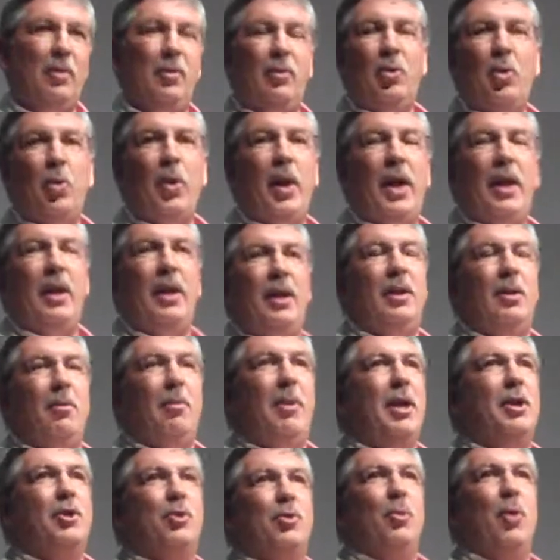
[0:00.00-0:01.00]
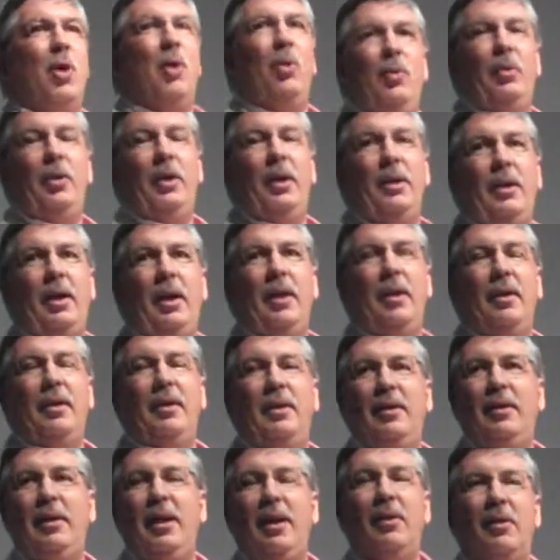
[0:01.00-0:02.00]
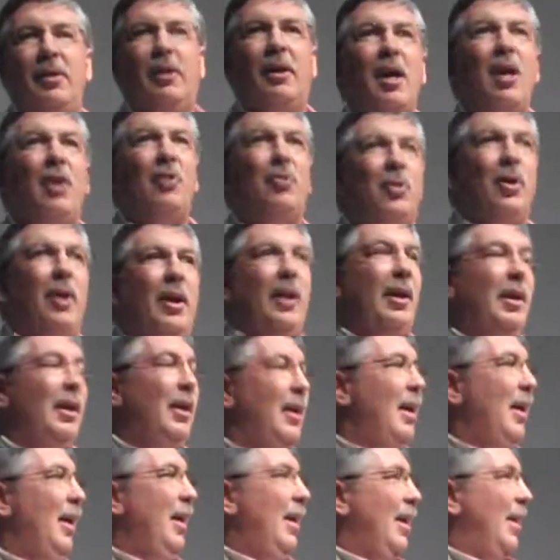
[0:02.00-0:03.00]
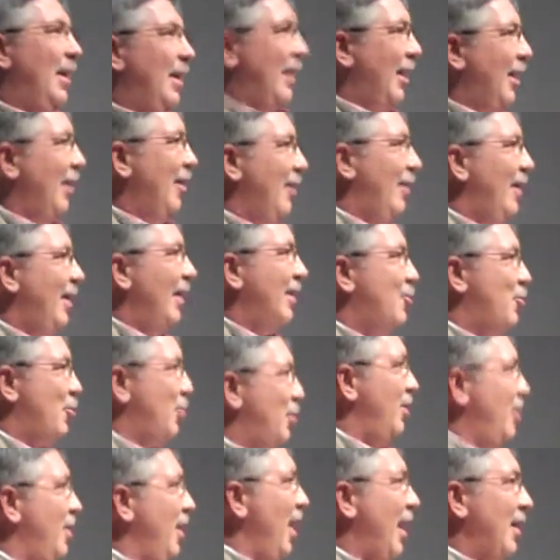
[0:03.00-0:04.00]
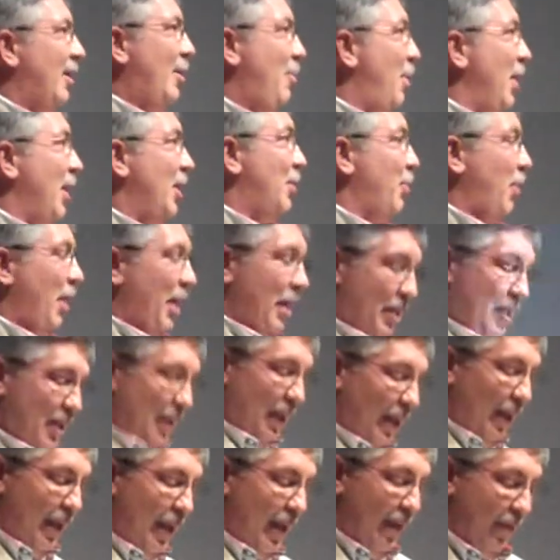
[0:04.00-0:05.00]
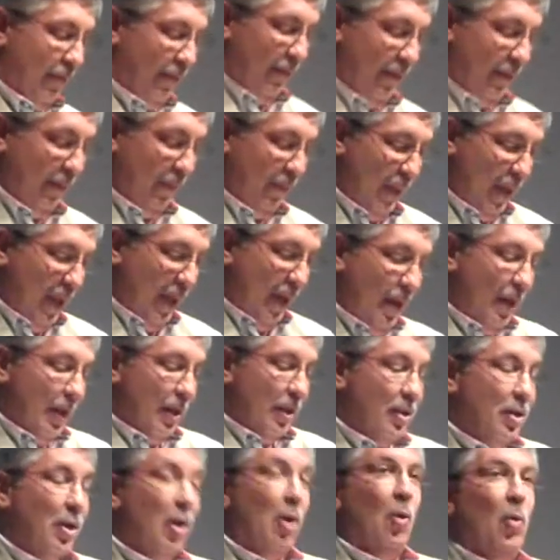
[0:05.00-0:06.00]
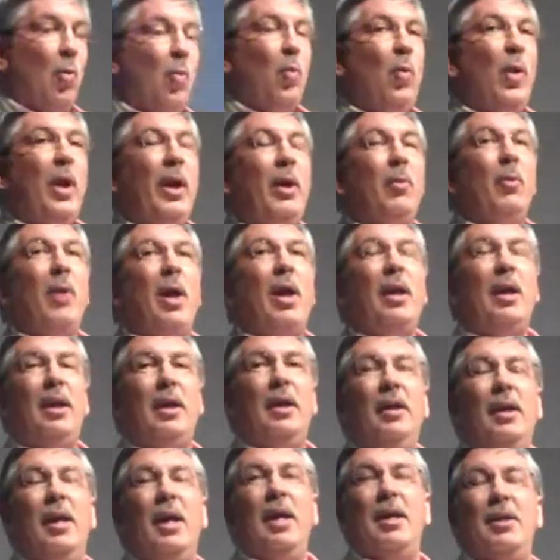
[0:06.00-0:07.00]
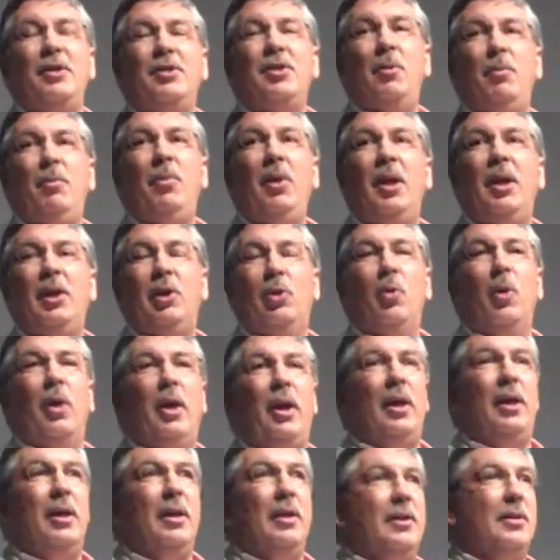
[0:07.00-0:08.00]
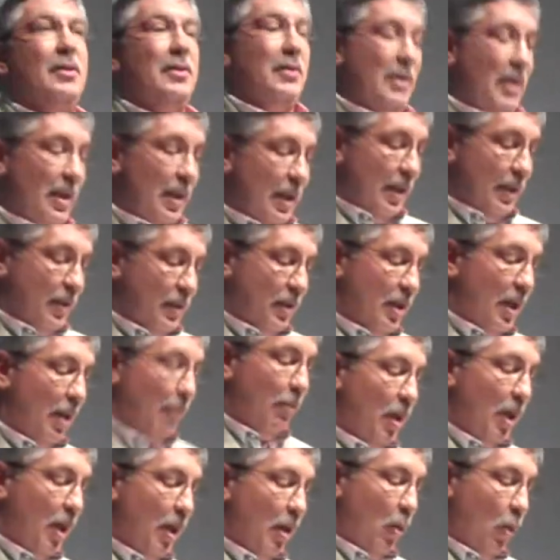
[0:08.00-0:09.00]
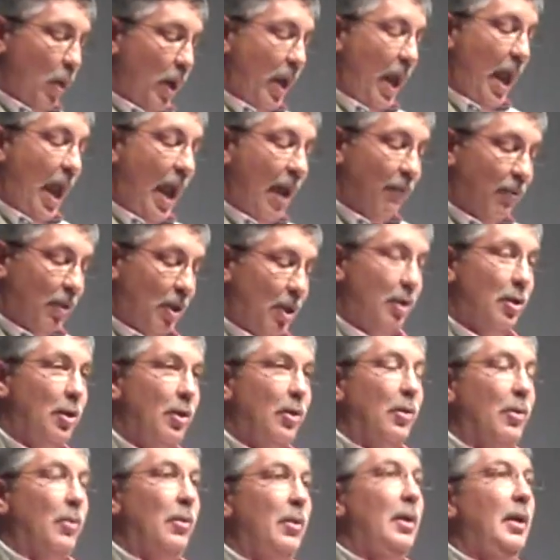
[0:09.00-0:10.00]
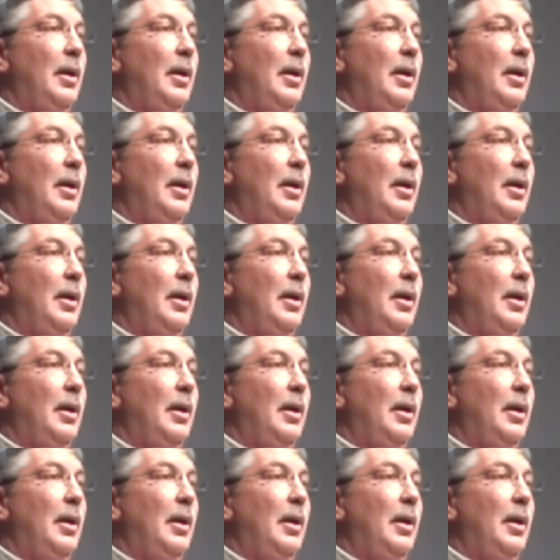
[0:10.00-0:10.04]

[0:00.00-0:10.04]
creating the best road in the country, it's not the best place to live. So we recognize that being green is something that we have to do.